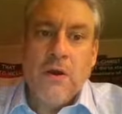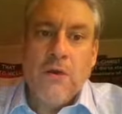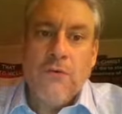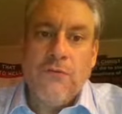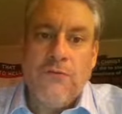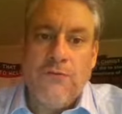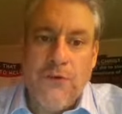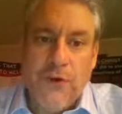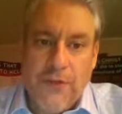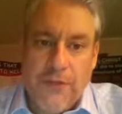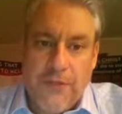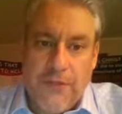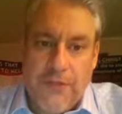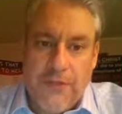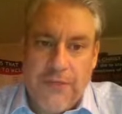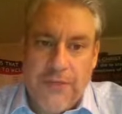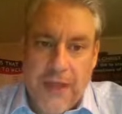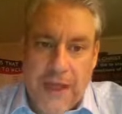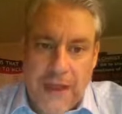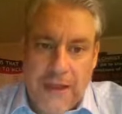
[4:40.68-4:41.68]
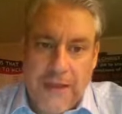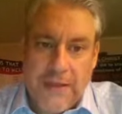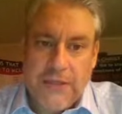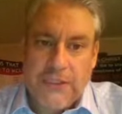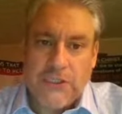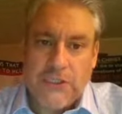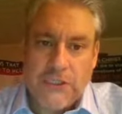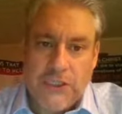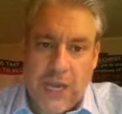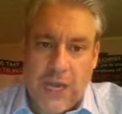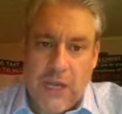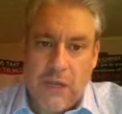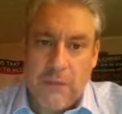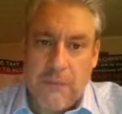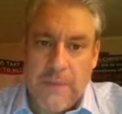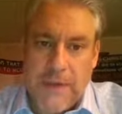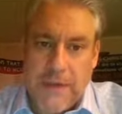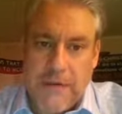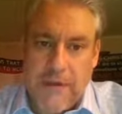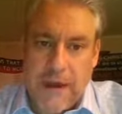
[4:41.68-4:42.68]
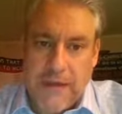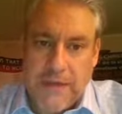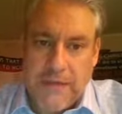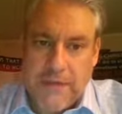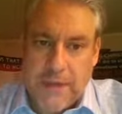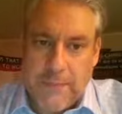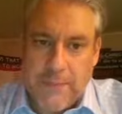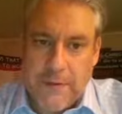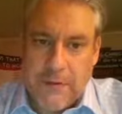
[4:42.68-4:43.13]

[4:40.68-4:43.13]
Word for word: For then shall be great